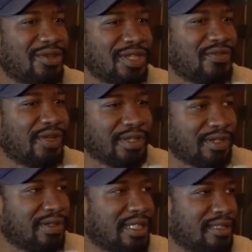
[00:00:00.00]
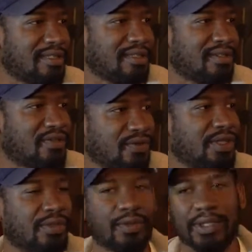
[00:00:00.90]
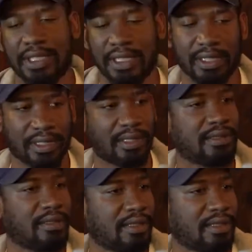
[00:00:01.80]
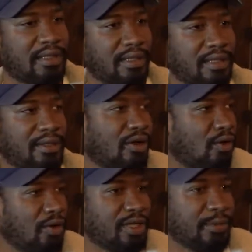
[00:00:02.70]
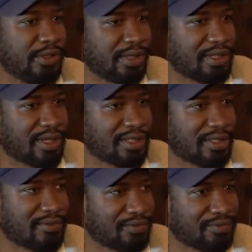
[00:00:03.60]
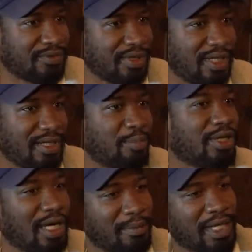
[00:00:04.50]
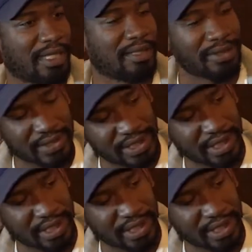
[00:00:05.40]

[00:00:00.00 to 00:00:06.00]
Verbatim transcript: so to. it's very great. To, it's, it's really cool to see it the the whole community start to become like a little